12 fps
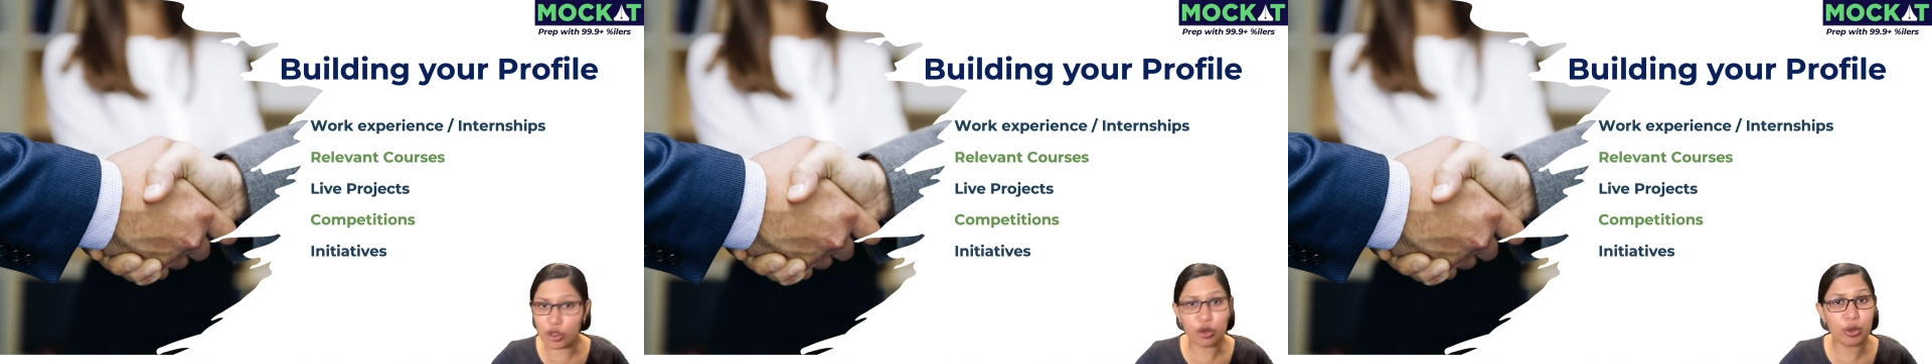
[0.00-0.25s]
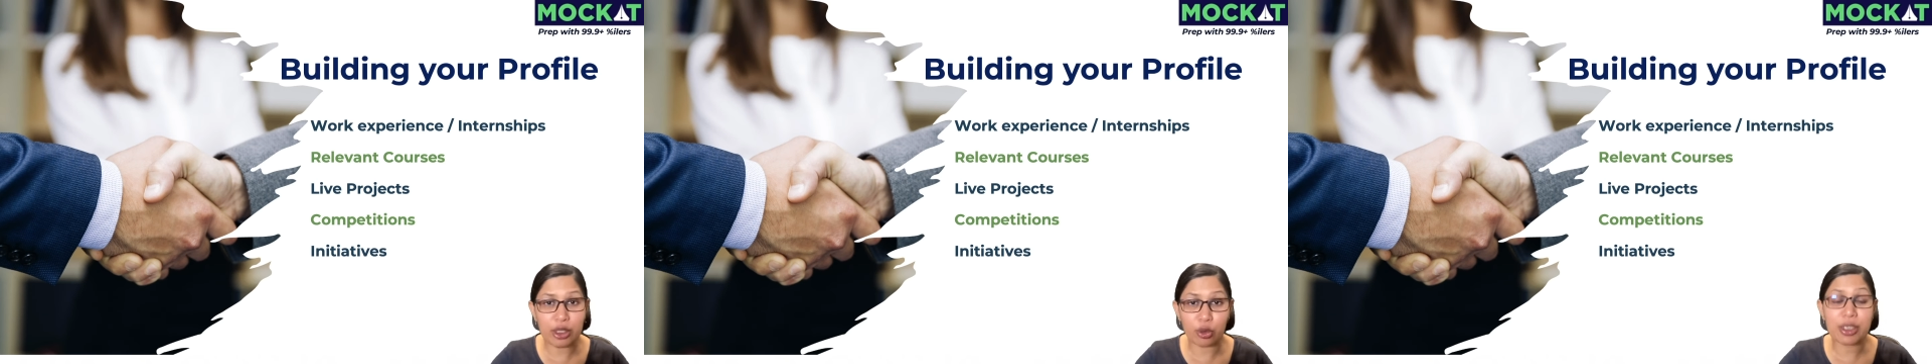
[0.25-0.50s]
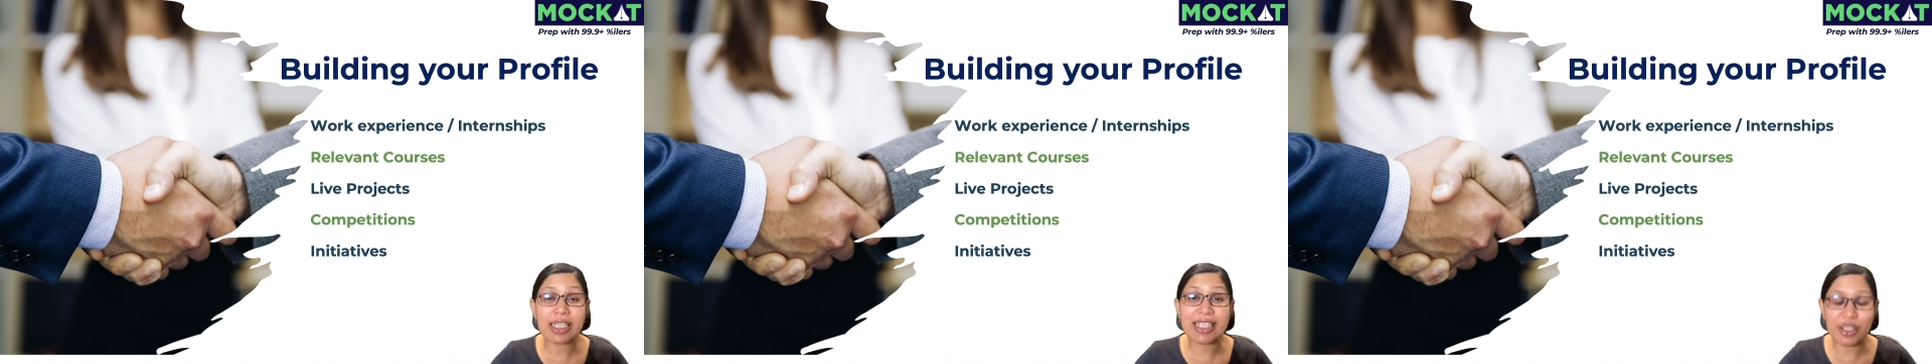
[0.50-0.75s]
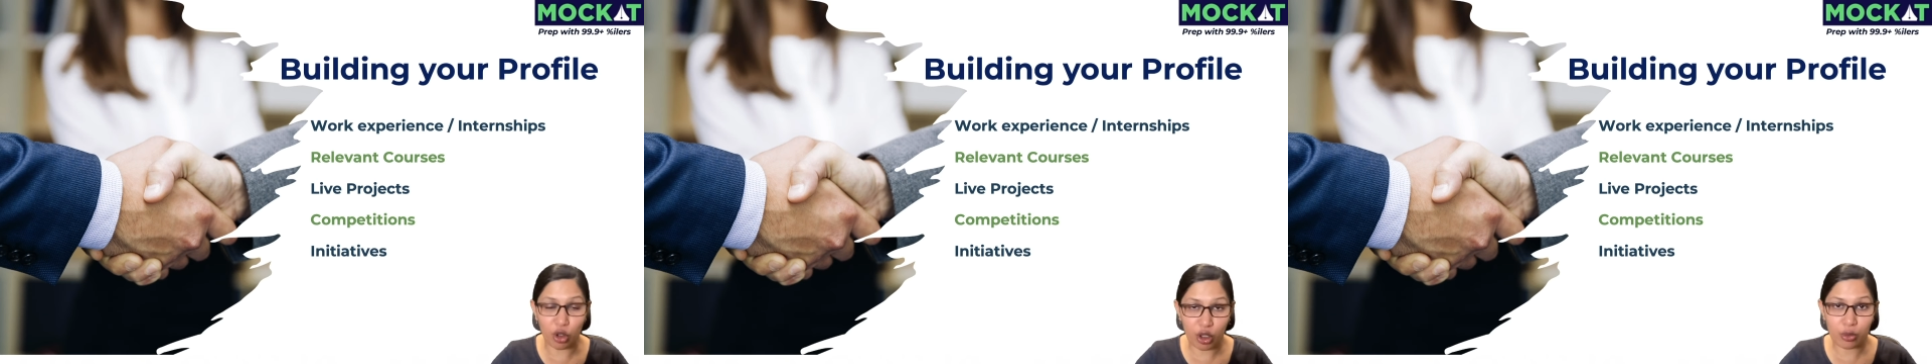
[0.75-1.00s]
doing only
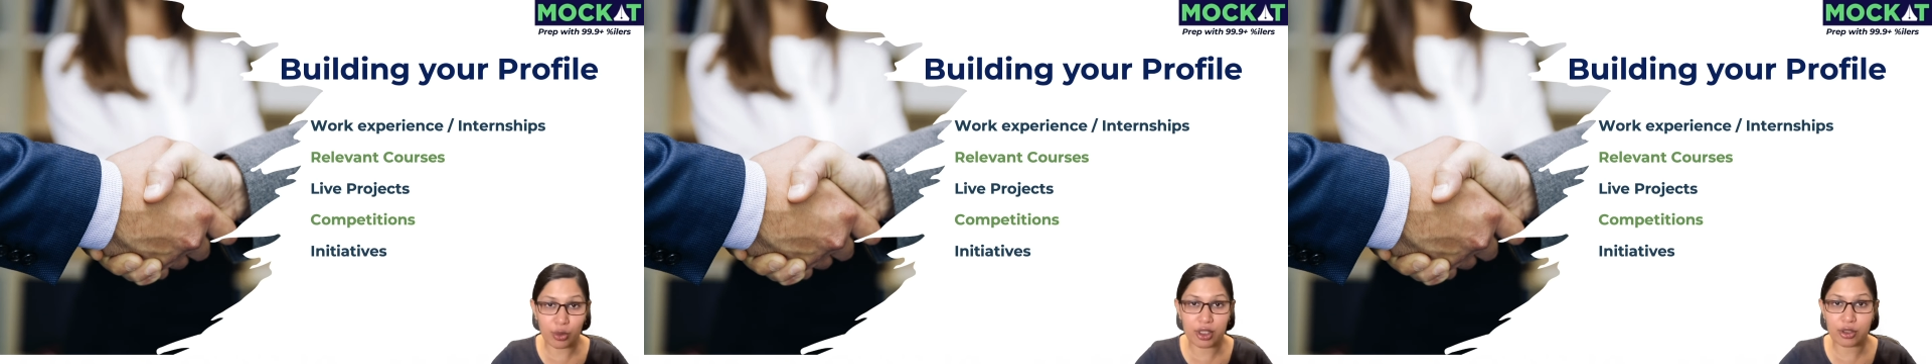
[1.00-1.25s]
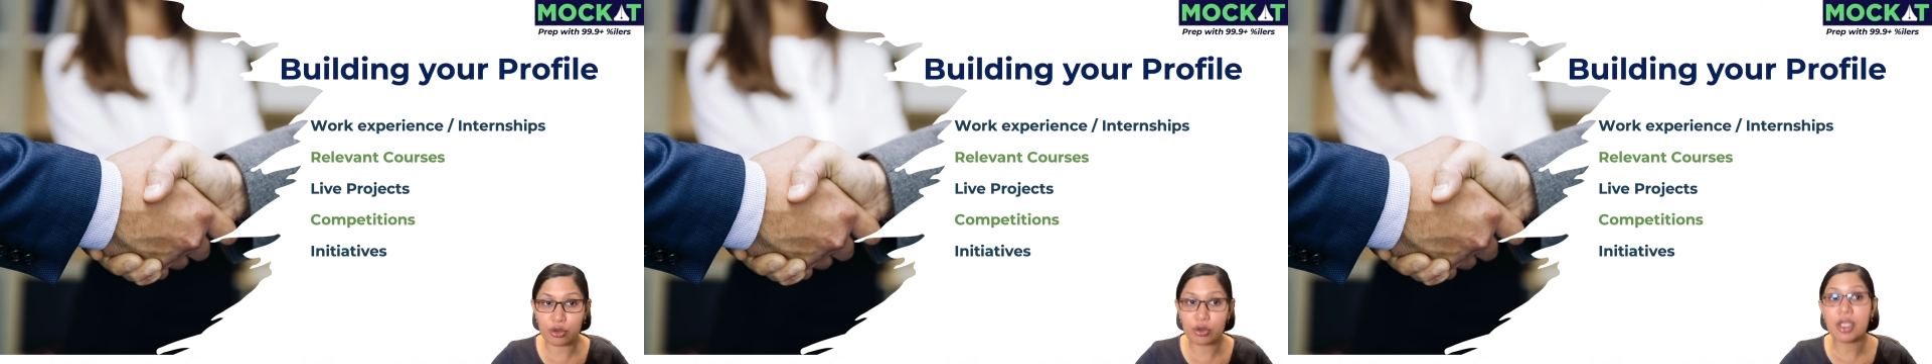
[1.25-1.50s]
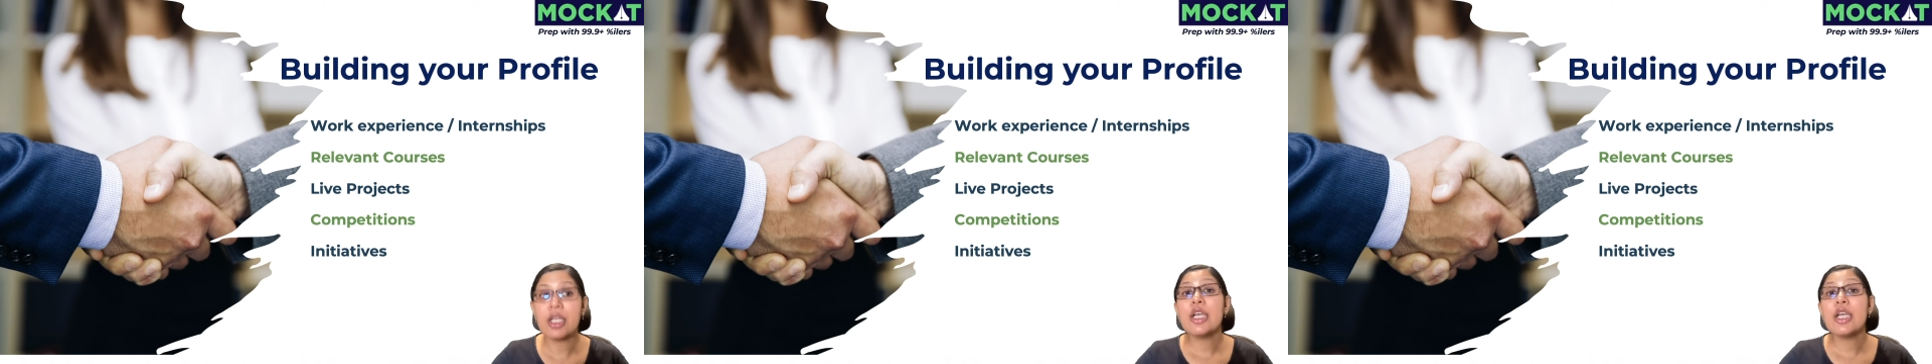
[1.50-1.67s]
your work role.